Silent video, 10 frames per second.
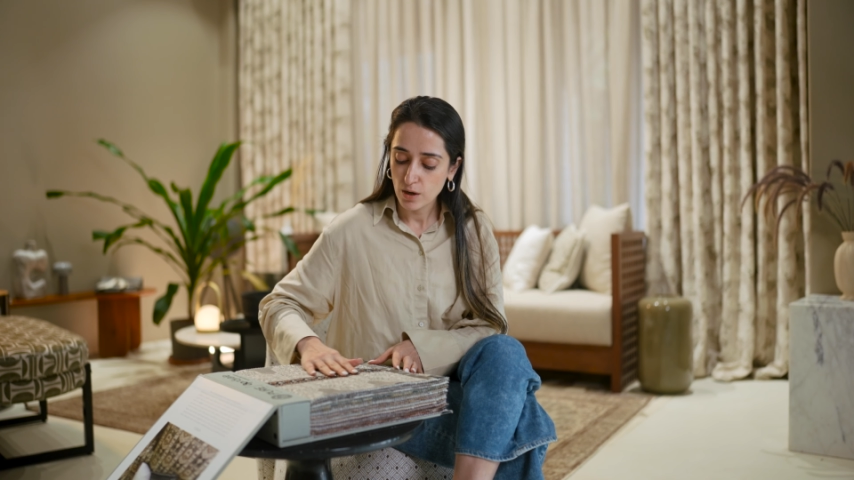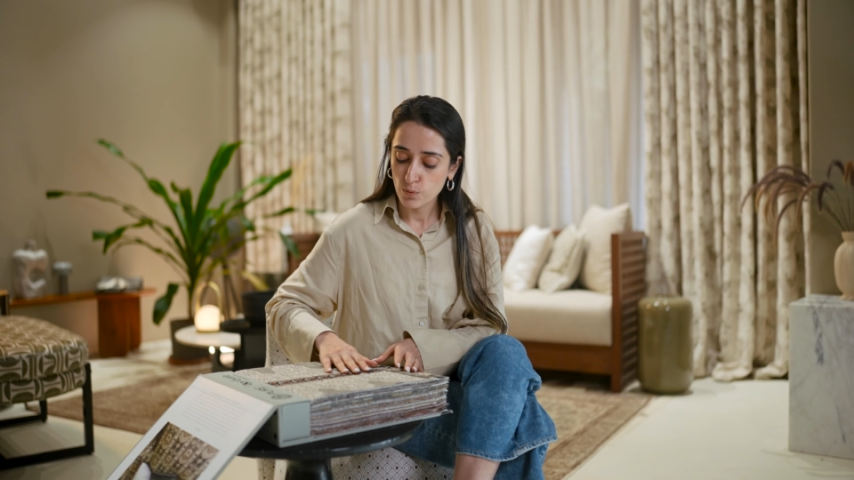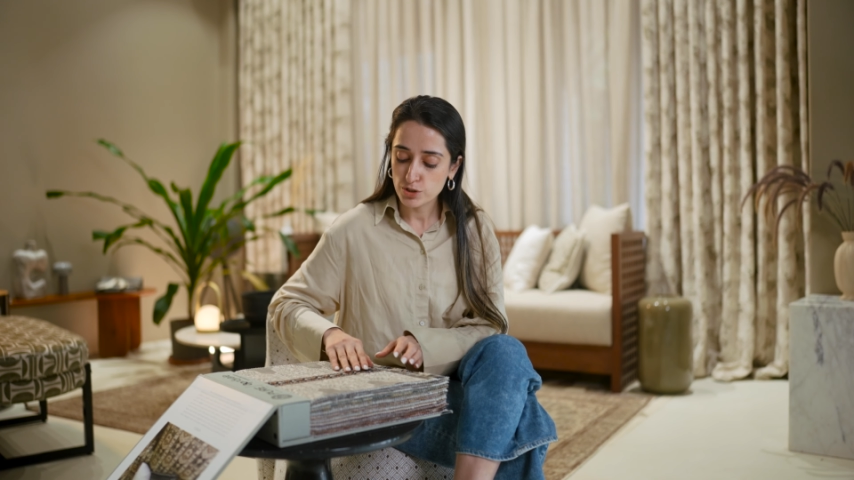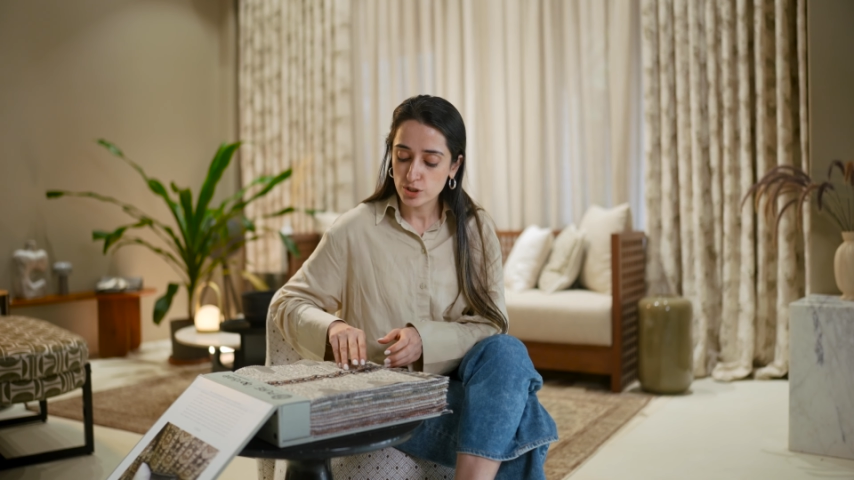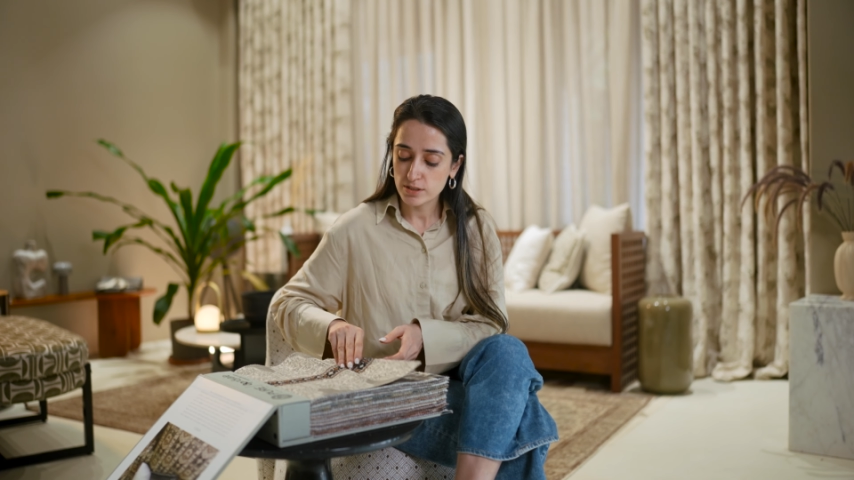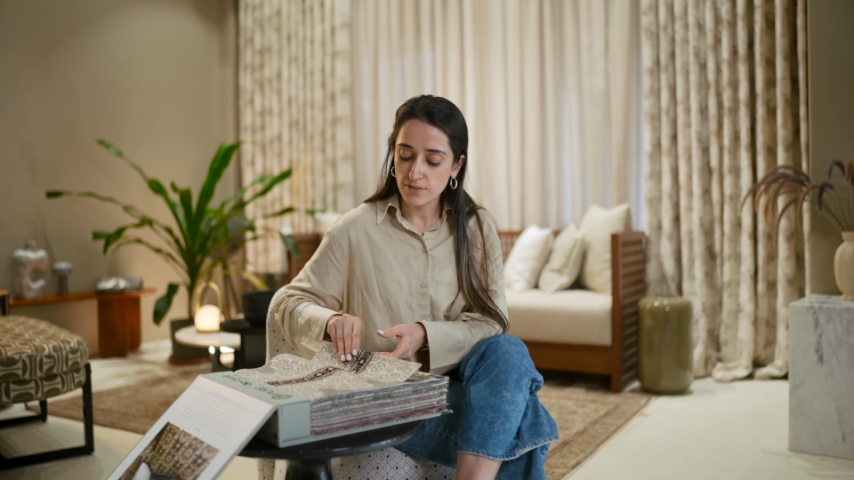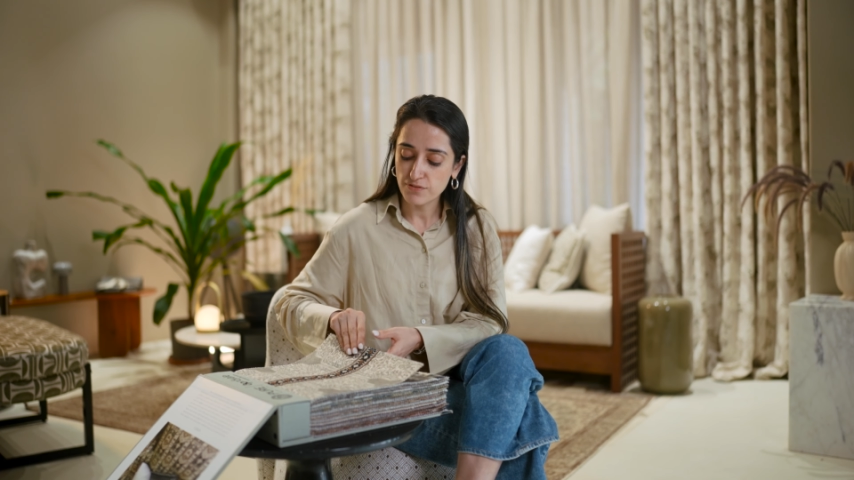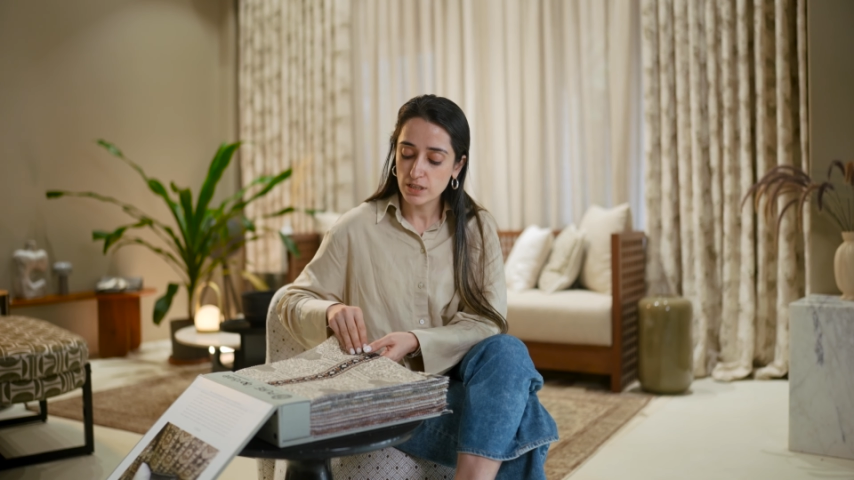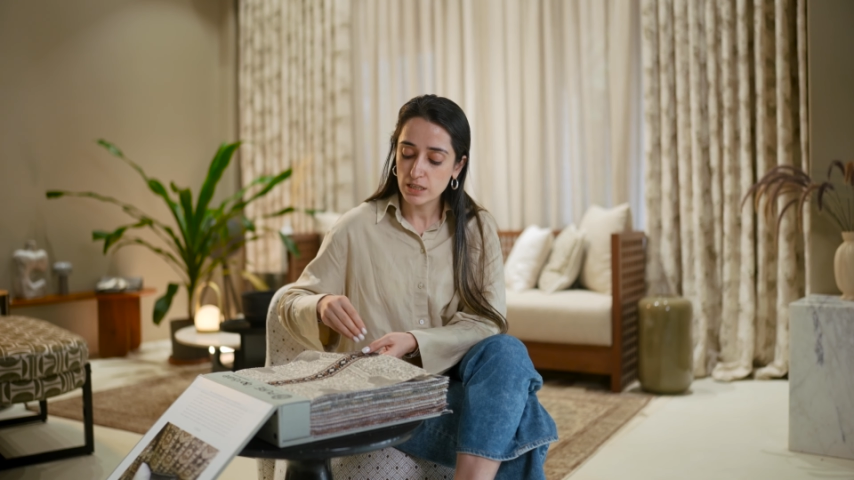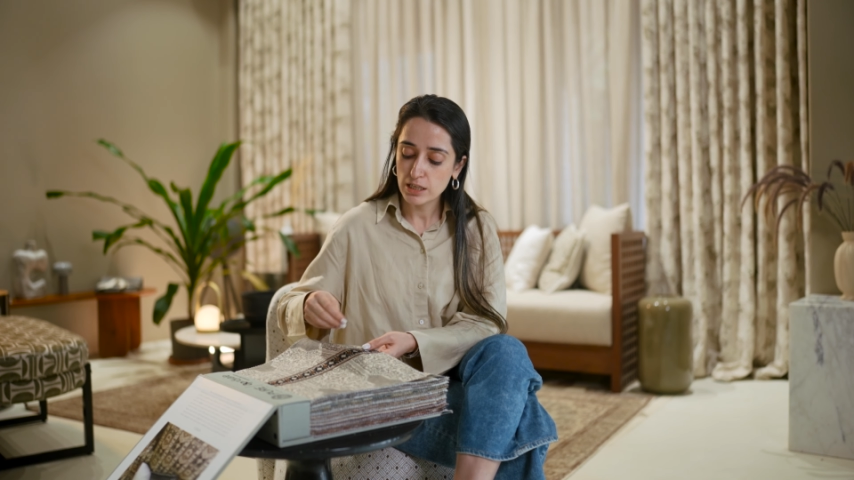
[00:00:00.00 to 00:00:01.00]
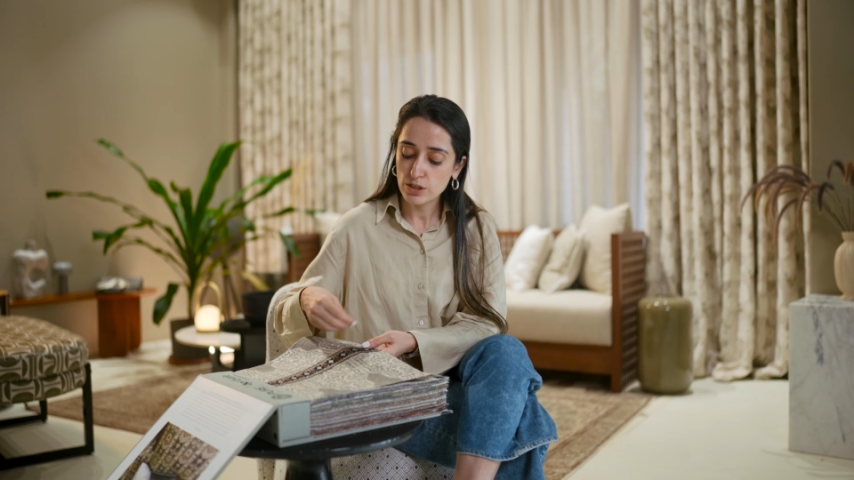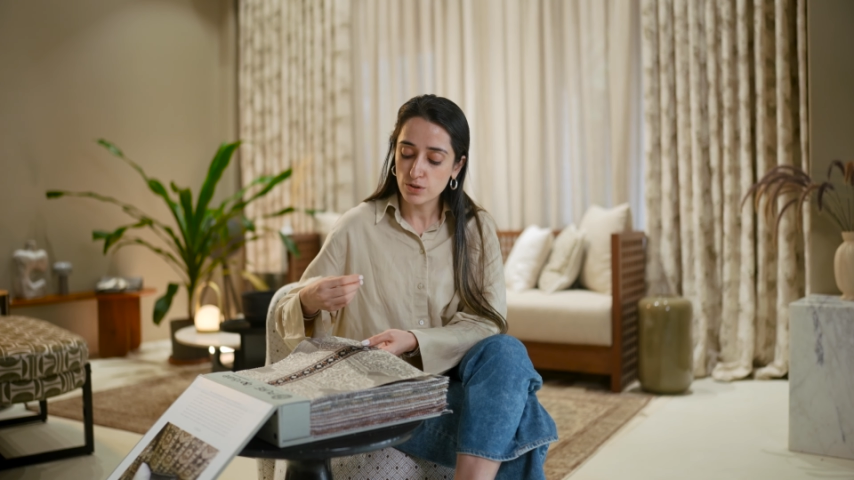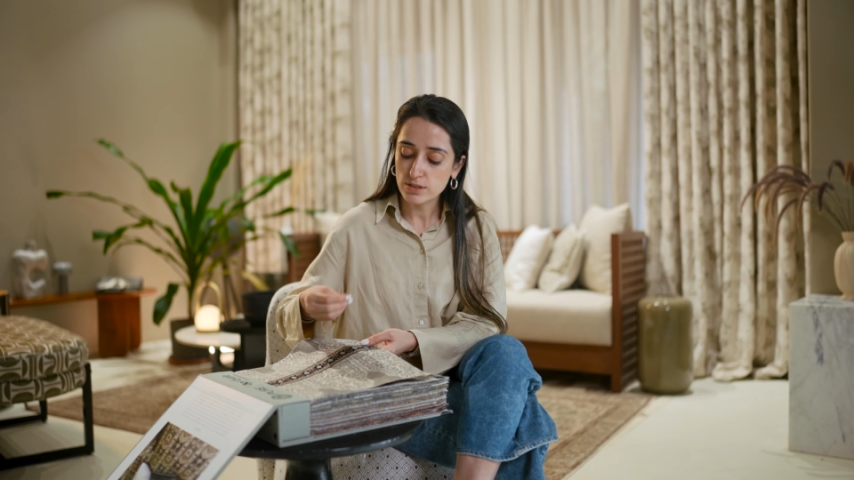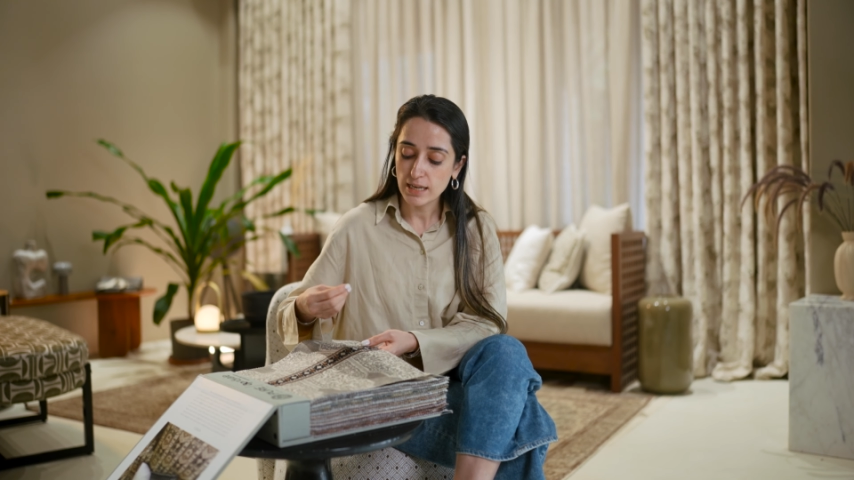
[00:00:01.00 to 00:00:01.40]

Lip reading: which definitely looks